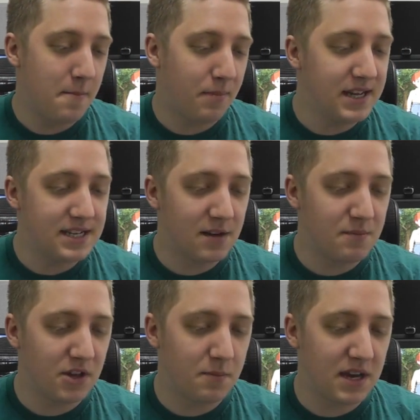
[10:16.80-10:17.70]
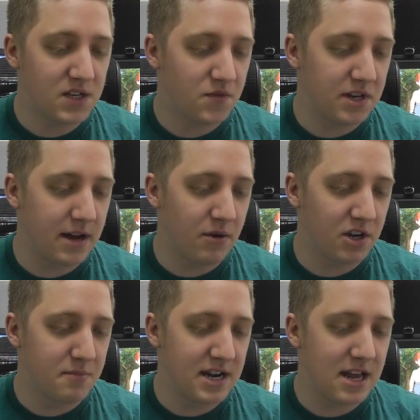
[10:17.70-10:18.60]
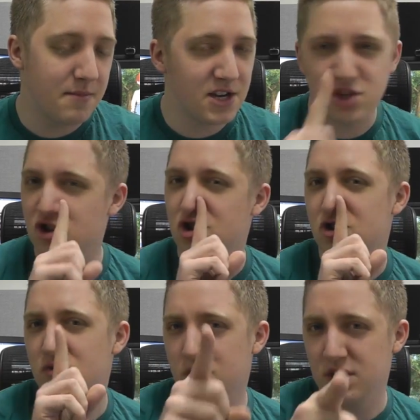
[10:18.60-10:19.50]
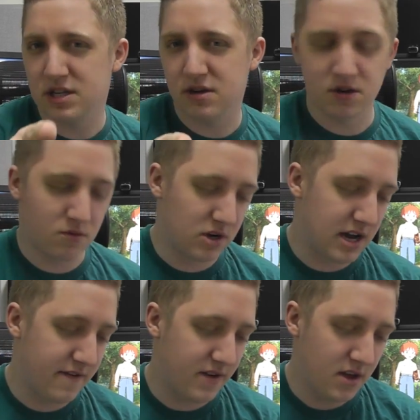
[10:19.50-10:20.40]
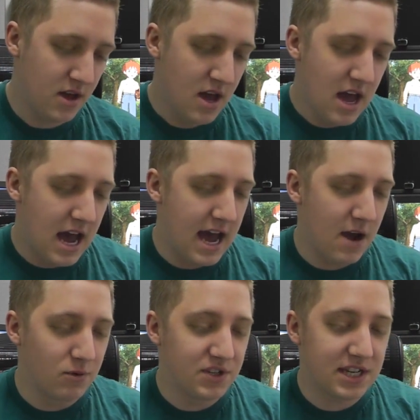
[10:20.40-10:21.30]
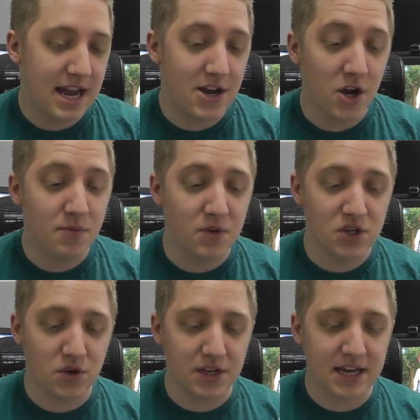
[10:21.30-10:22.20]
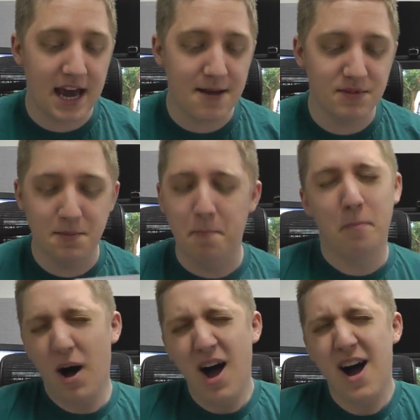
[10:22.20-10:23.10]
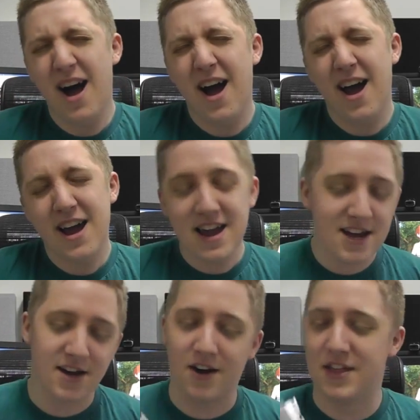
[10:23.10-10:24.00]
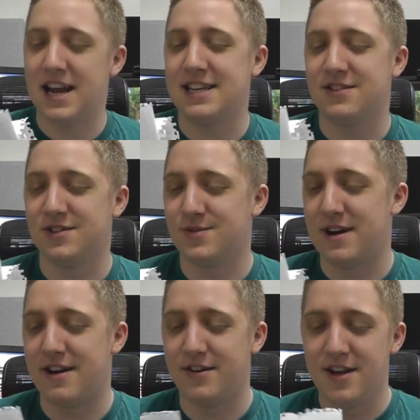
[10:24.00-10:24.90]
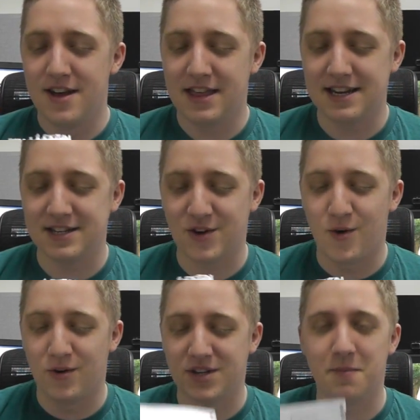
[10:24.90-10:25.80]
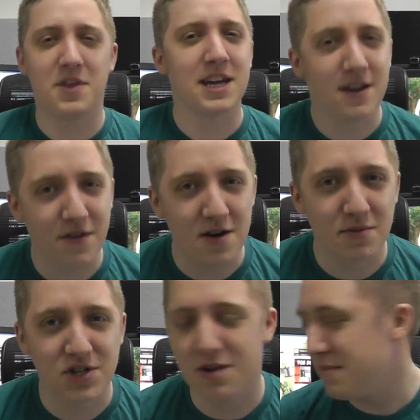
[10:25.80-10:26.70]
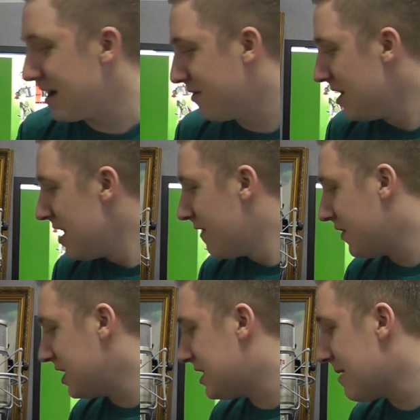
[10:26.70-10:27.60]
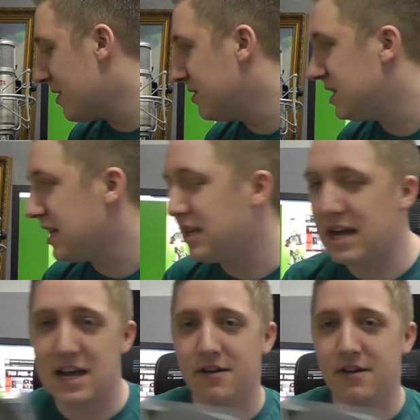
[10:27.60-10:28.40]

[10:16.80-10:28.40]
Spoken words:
Please add me on the PS3 network. My name is... not going to tell you all either. Once again, hope you enjoy the games. Bye! On the letter as well. That is awesome. Thank you very much, Camille, for the demo CD.